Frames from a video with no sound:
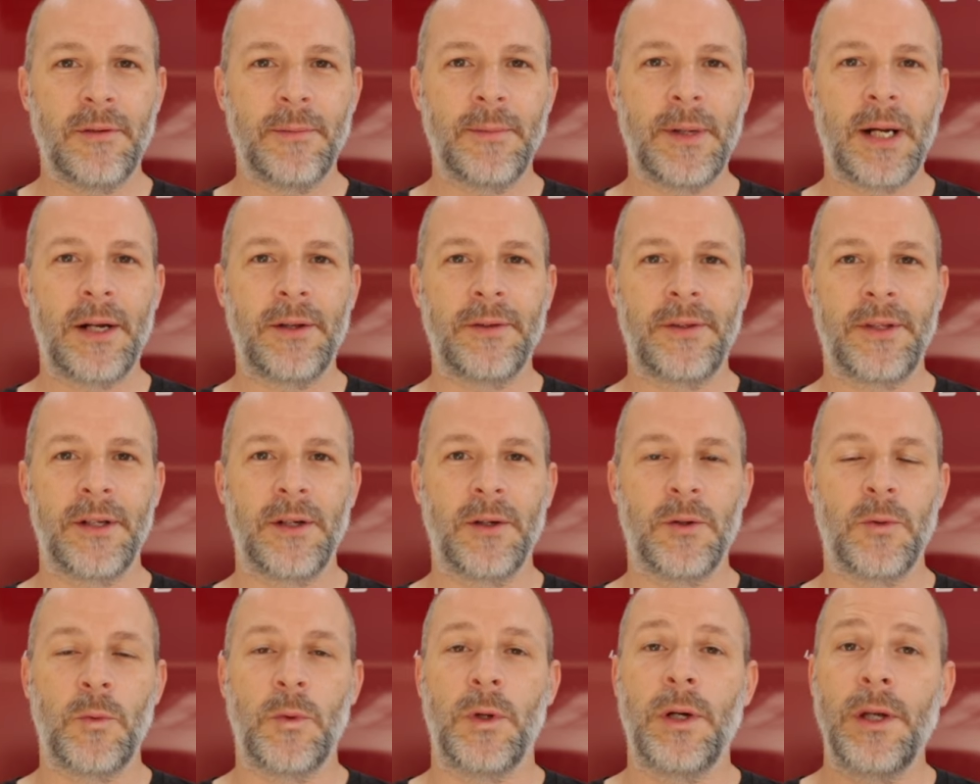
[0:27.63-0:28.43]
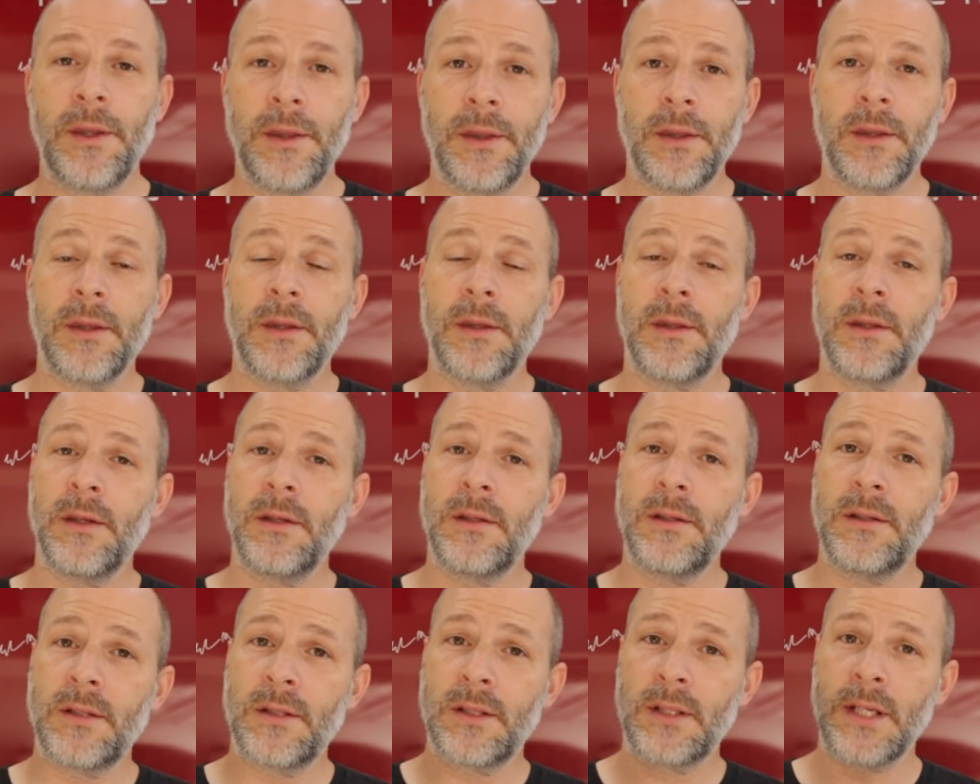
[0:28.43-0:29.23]
them out there with the
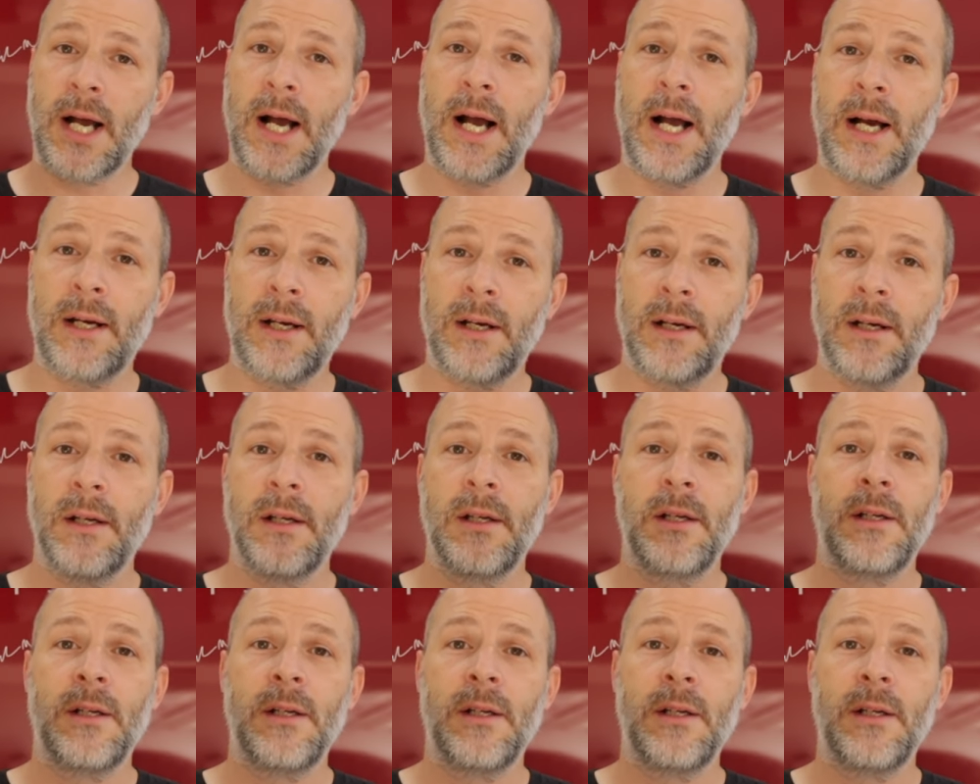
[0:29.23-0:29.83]
stock